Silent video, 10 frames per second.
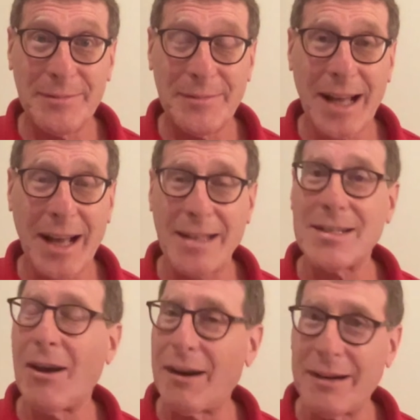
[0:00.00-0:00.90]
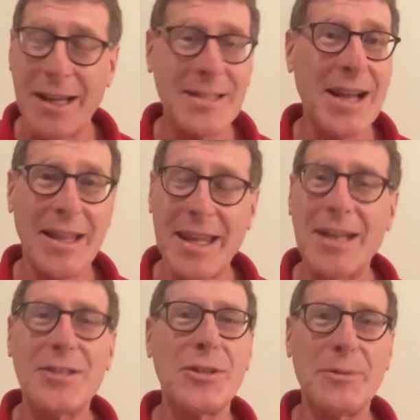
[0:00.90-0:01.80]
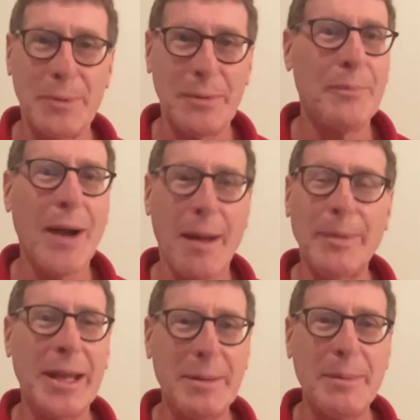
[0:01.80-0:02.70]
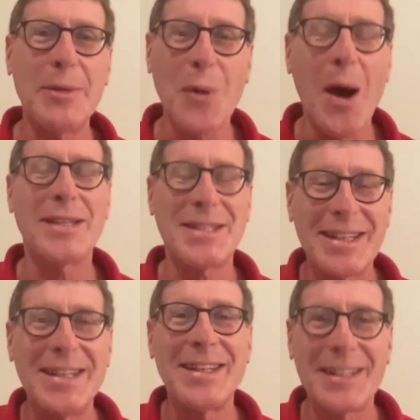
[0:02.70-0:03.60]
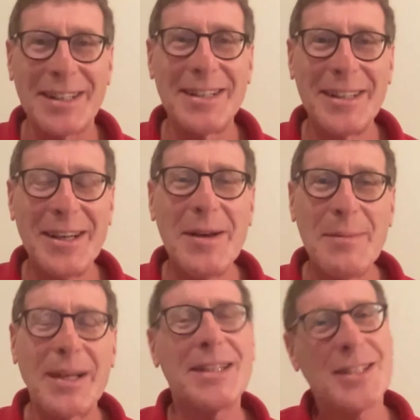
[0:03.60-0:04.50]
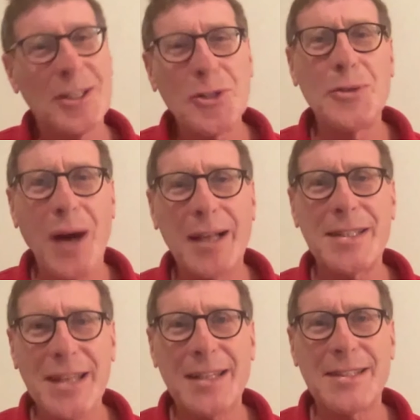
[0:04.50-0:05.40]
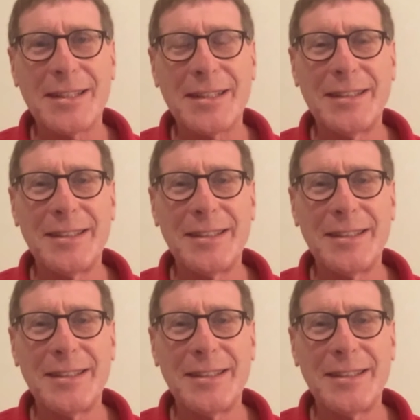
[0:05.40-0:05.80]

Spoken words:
Now, it's hard. That's not the answer probably anybody wants to hear, but it's the true, honest answer.